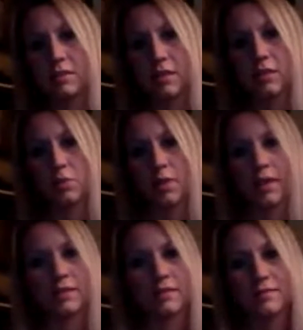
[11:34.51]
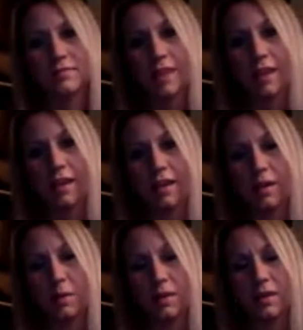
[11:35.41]
your brain.
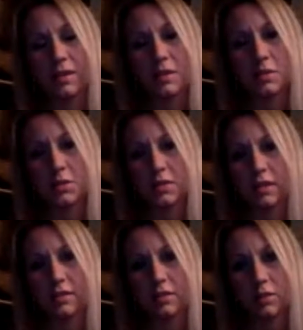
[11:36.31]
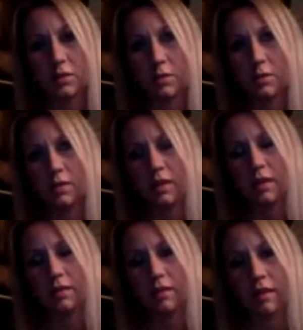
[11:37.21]
I think it's interesting to
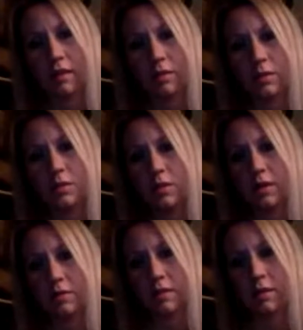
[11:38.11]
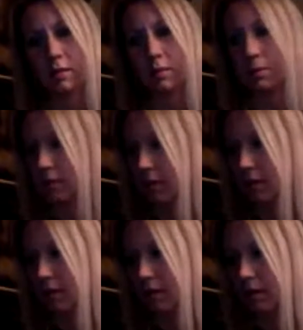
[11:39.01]
think that we do have some
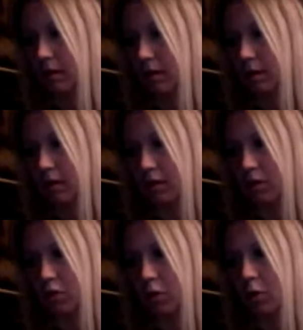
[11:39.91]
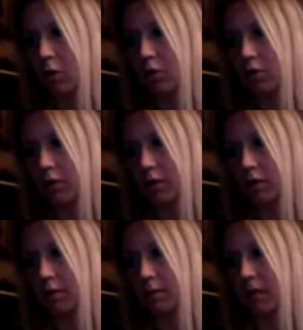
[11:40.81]
control
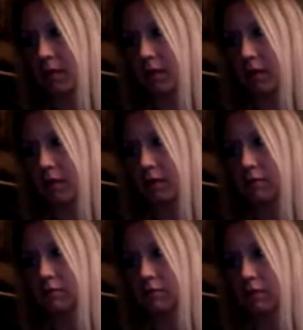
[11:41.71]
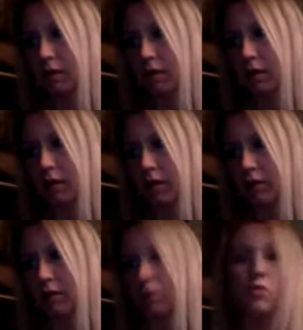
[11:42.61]
over maybe the
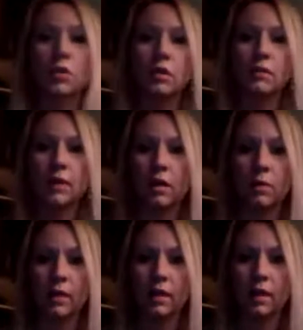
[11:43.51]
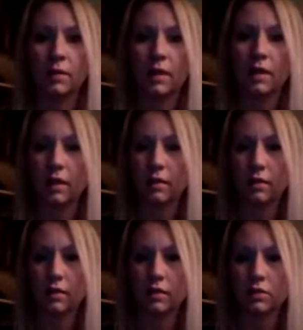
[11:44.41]
future of how we kind of
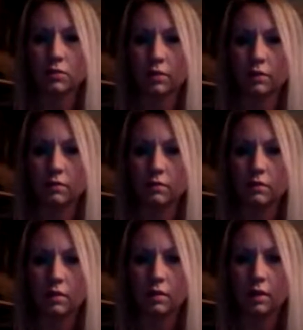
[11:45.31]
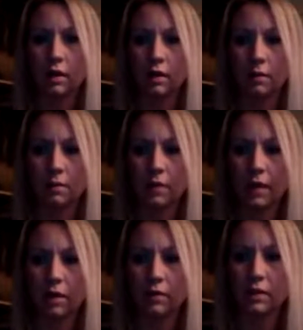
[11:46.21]
think things through,
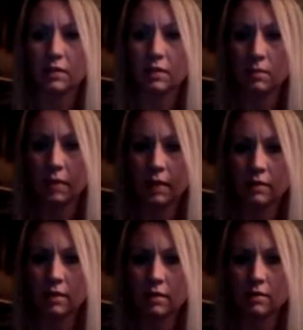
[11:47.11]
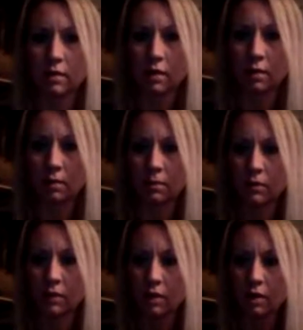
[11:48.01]
how things impact us.
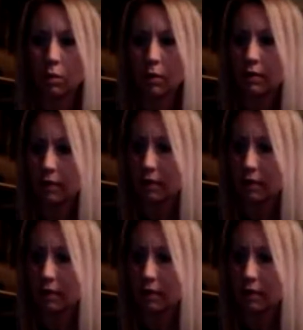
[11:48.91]
One thing